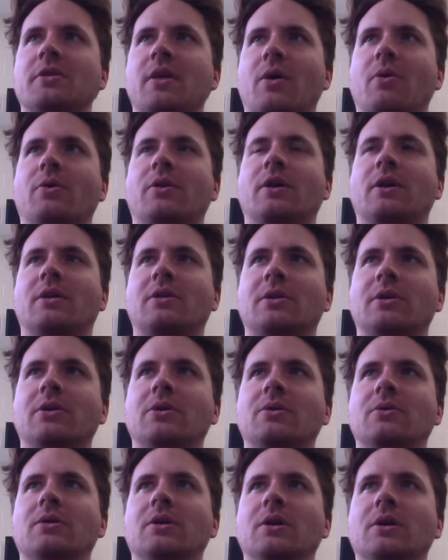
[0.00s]
that would
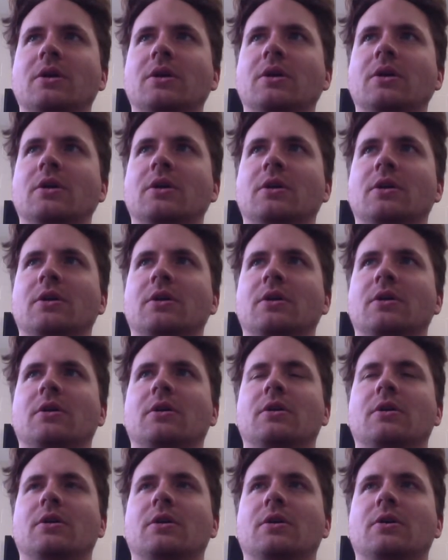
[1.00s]
include
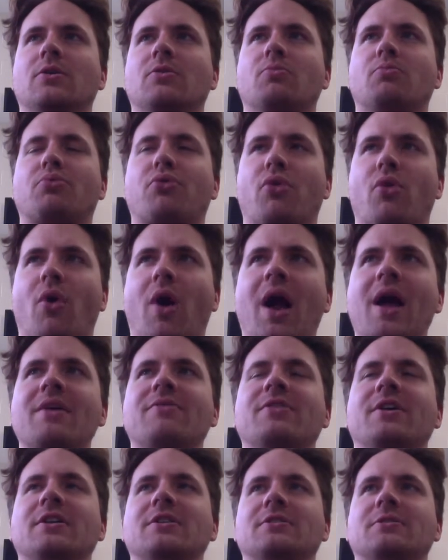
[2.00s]

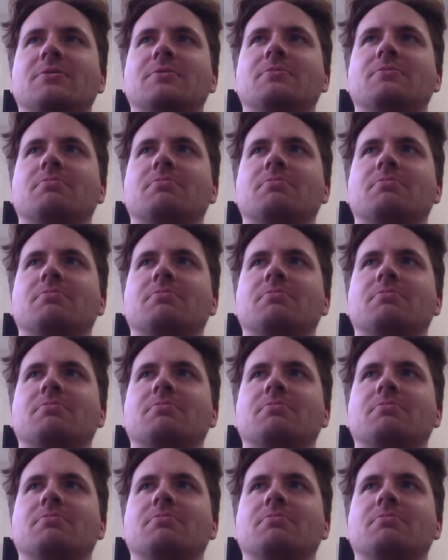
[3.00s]
private